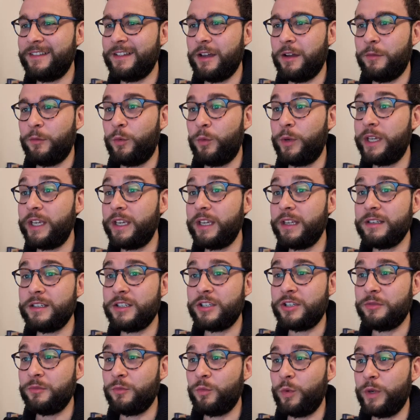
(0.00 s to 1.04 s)
we
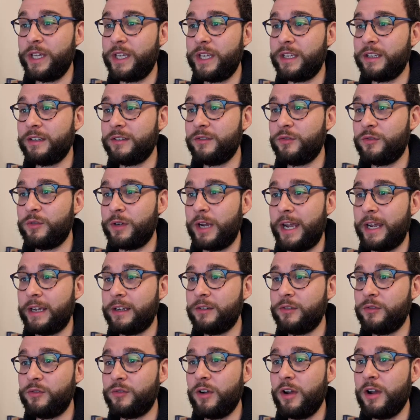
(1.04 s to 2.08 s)
can drag
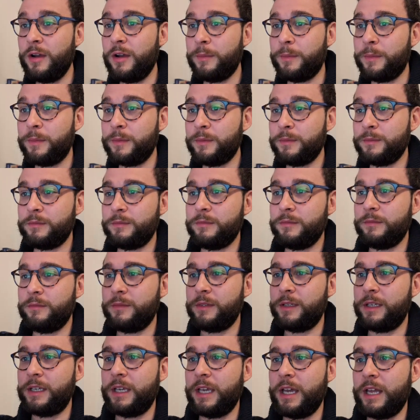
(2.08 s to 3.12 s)
and drop.
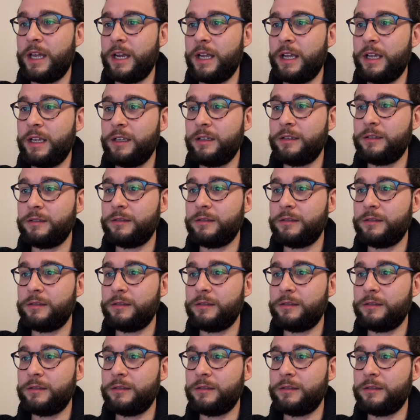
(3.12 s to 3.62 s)
Can I?